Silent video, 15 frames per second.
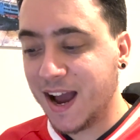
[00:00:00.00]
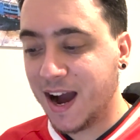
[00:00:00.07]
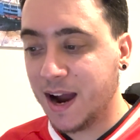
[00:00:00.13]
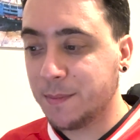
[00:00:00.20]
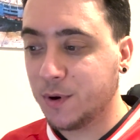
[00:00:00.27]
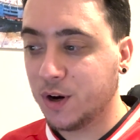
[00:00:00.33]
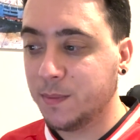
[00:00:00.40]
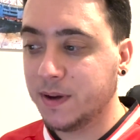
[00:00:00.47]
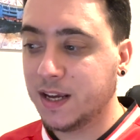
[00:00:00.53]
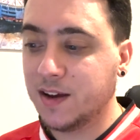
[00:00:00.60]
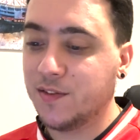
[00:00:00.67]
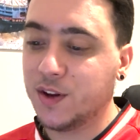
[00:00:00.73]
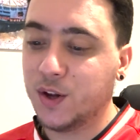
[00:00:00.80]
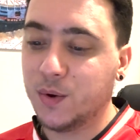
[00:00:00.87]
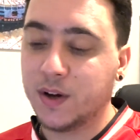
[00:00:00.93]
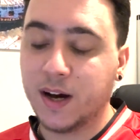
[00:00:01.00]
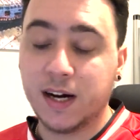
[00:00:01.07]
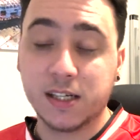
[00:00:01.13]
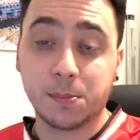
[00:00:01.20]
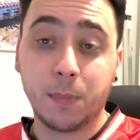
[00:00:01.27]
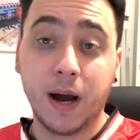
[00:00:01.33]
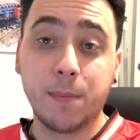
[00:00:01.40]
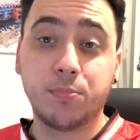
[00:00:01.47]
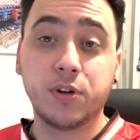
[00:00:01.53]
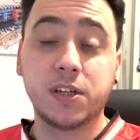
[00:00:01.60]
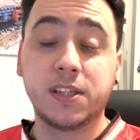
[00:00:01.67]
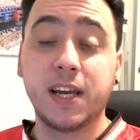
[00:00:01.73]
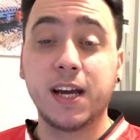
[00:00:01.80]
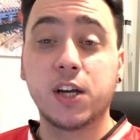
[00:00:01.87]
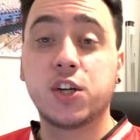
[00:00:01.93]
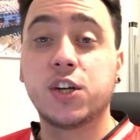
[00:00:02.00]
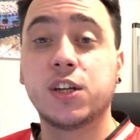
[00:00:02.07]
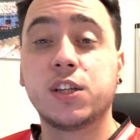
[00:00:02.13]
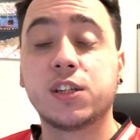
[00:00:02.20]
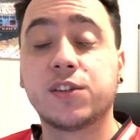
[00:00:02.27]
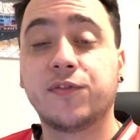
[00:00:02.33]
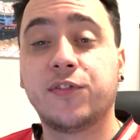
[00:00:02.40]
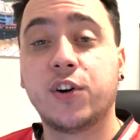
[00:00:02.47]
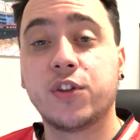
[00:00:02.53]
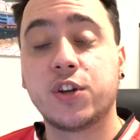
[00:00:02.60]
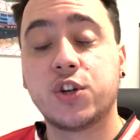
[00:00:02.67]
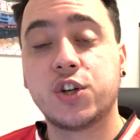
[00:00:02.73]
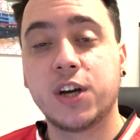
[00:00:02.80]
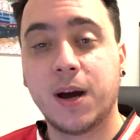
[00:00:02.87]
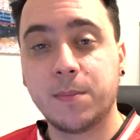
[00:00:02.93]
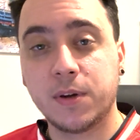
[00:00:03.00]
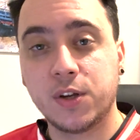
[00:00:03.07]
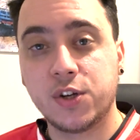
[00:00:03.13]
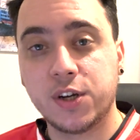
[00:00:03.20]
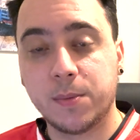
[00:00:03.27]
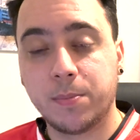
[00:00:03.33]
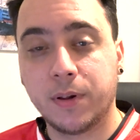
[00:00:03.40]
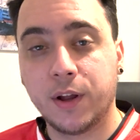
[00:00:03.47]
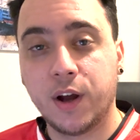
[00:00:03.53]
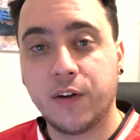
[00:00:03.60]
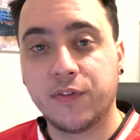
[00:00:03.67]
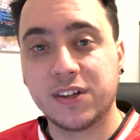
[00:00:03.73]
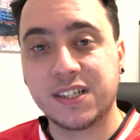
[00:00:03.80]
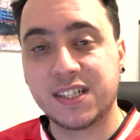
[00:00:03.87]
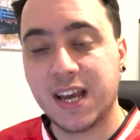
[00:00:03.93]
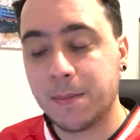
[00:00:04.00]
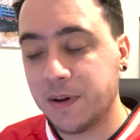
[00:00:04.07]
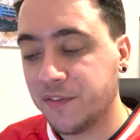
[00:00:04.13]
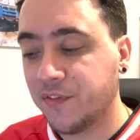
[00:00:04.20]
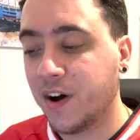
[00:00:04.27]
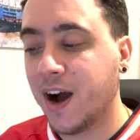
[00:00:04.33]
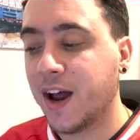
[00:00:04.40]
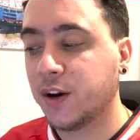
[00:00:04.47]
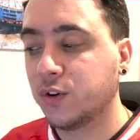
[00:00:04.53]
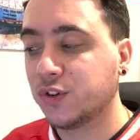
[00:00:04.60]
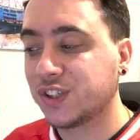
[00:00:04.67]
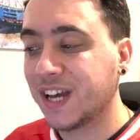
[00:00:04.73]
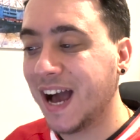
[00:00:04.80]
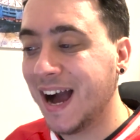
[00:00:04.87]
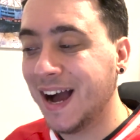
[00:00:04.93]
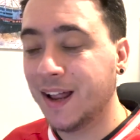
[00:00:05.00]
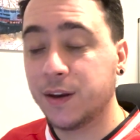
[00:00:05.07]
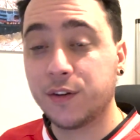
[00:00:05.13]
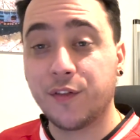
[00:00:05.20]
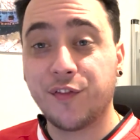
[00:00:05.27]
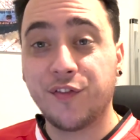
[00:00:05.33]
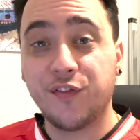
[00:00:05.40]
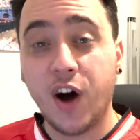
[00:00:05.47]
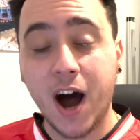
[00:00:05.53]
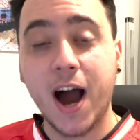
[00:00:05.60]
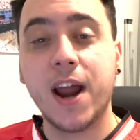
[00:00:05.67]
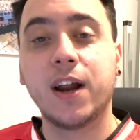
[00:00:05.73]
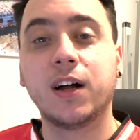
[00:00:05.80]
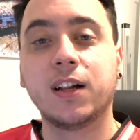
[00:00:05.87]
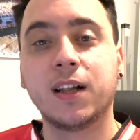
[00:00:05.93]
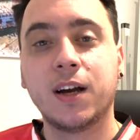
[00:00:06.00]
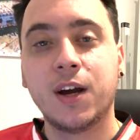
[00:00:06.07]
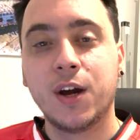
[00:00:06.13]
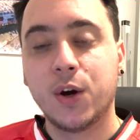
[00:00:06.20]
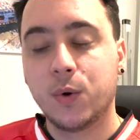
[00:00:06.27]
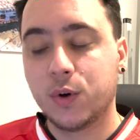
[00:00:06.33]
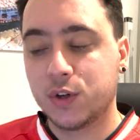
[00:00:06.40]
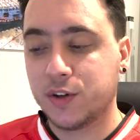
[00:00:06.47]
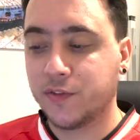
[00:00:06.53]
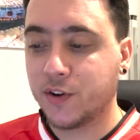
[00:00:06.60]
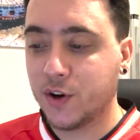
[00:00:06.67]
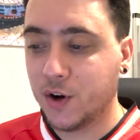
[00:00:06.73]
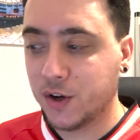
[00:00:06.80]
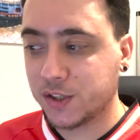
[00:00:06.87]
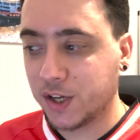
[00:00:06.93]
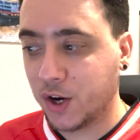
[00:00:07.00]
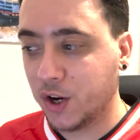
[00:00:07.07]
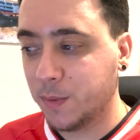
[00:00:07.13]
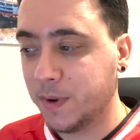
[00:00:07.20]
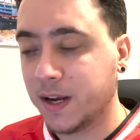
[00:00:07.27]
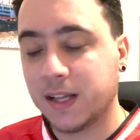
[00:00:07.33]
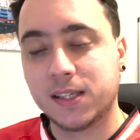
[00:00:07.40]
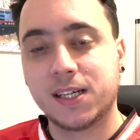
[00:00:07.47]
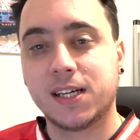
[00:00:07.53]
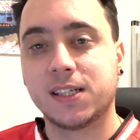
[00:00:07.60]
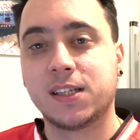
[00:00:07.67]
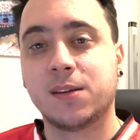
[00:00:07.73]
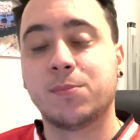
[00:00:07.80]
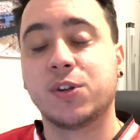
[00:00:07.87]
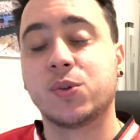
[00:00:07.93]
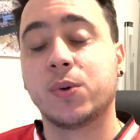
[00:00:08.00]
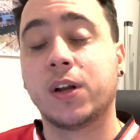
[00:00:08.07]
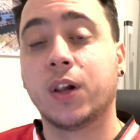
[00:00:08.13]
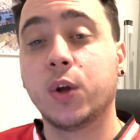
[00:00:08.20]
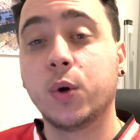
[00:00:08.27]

I'm going to be giving you guys my predictions for the Championship playoff semi-finals and final, which of course are going to be contested between